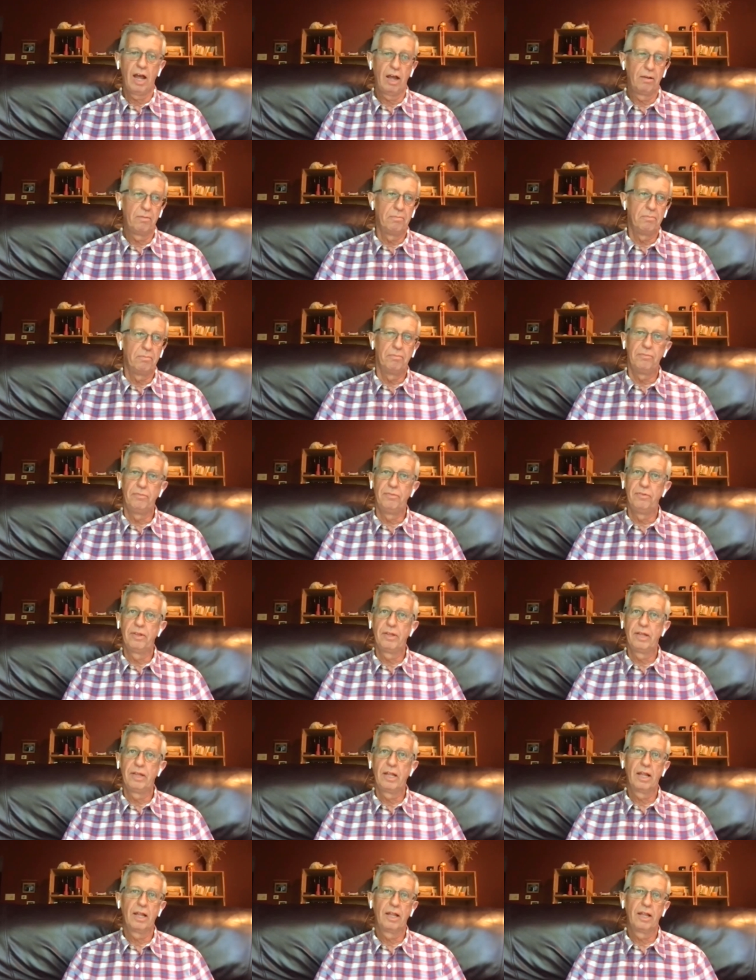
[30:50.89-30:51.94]

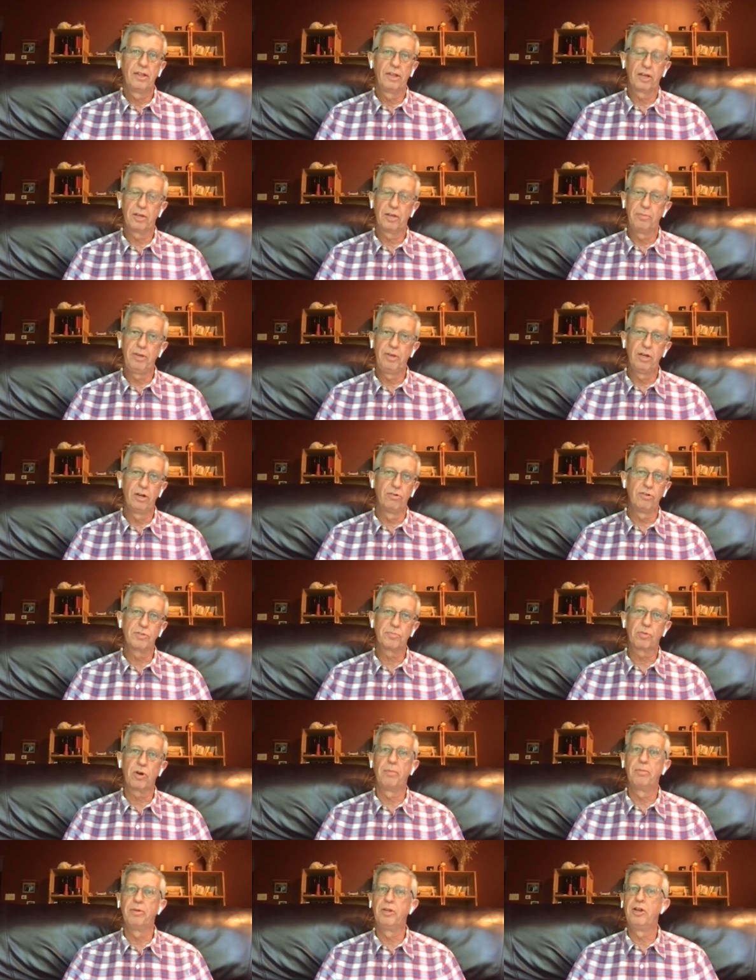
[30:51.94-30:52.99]
Um, the Camino
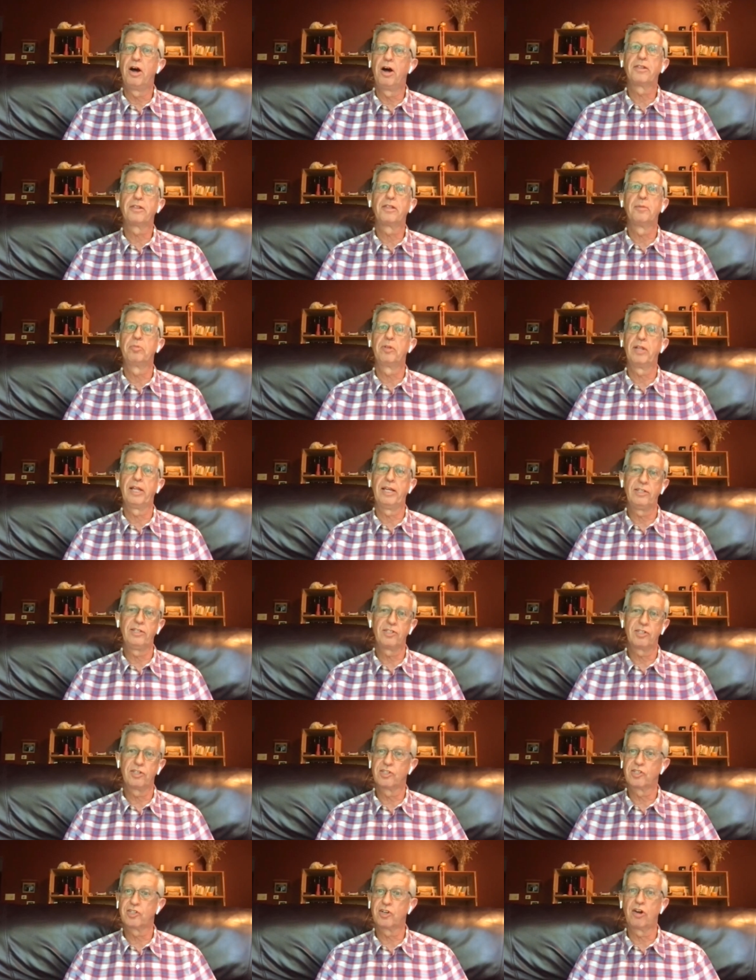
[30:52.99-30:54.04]
was probably not the
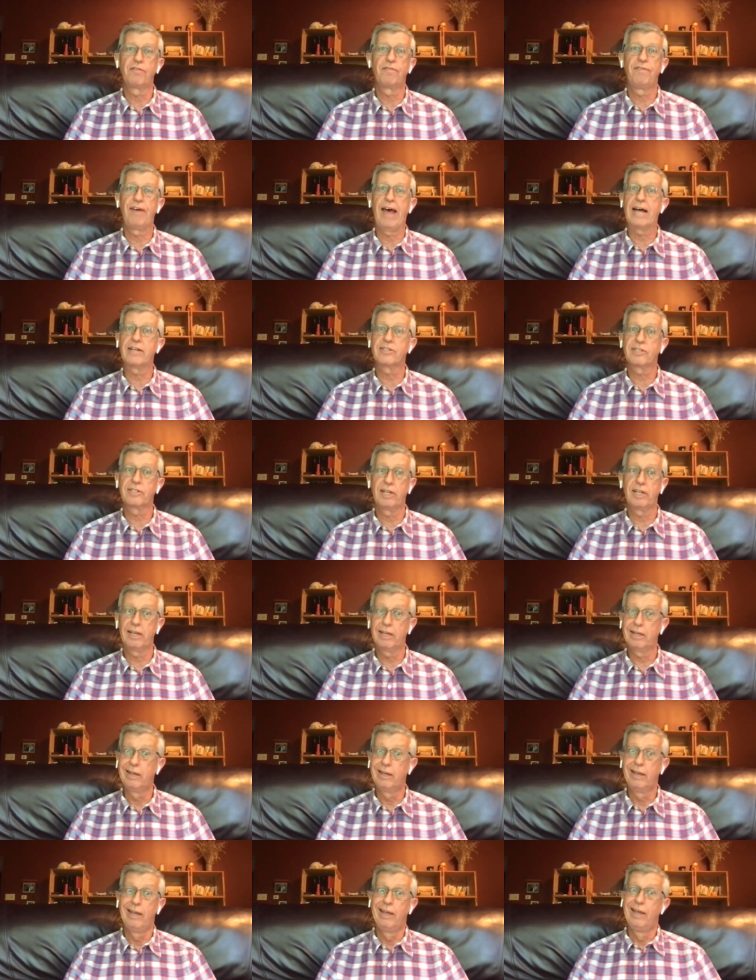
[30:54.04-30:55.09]
place to start
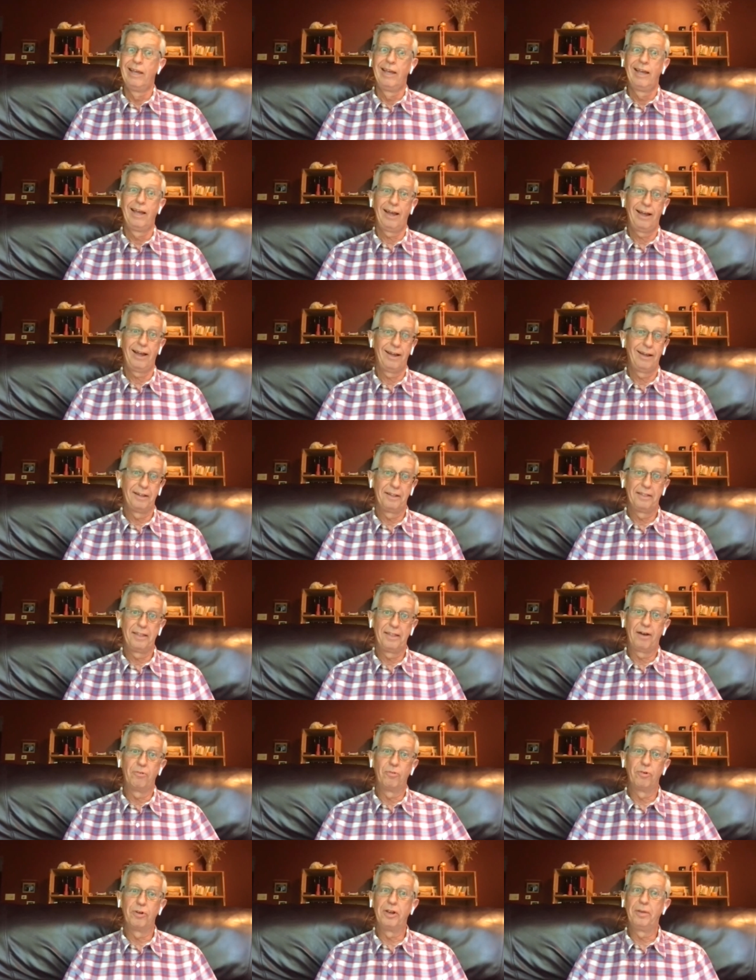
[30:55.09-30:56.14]
fasting. No. uh,
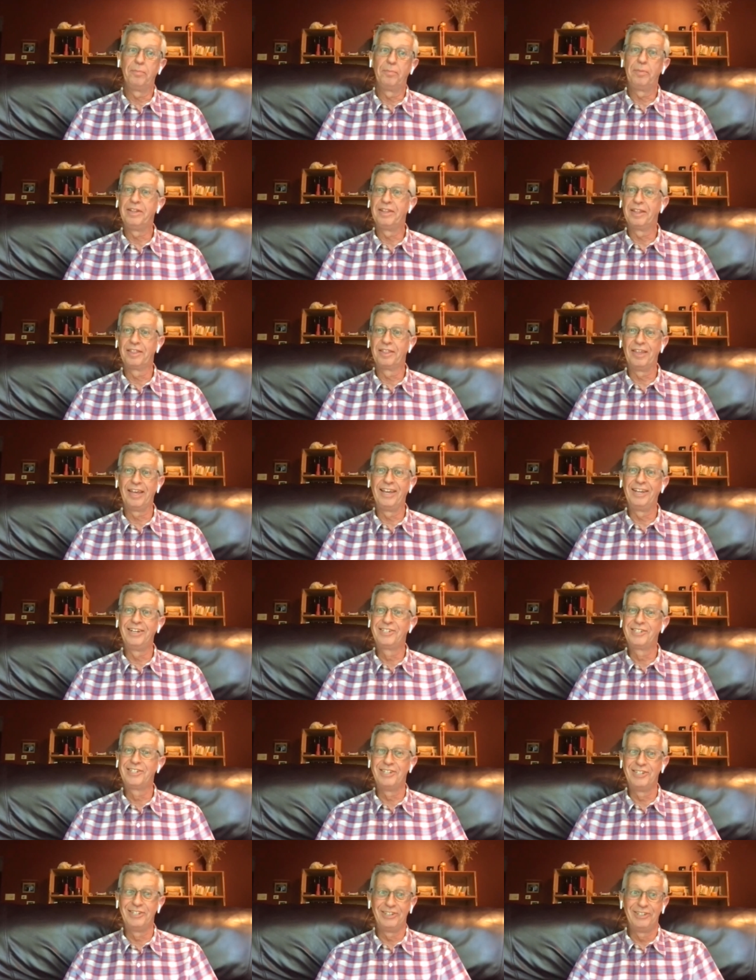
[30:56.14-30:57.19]
that would be the
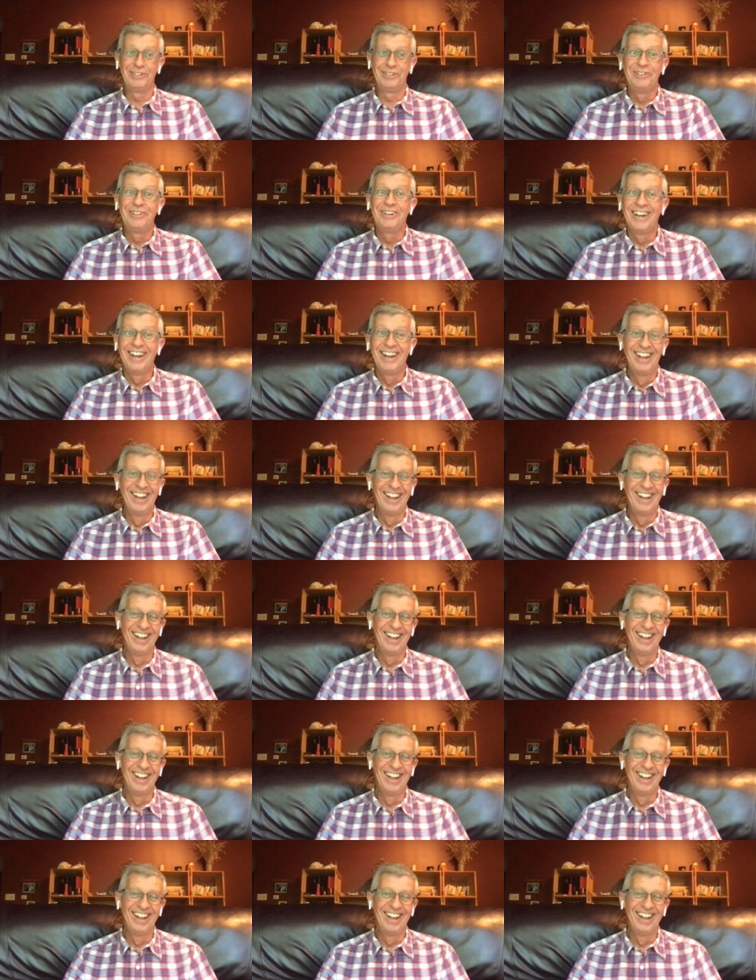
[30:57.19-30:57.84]
thing to do.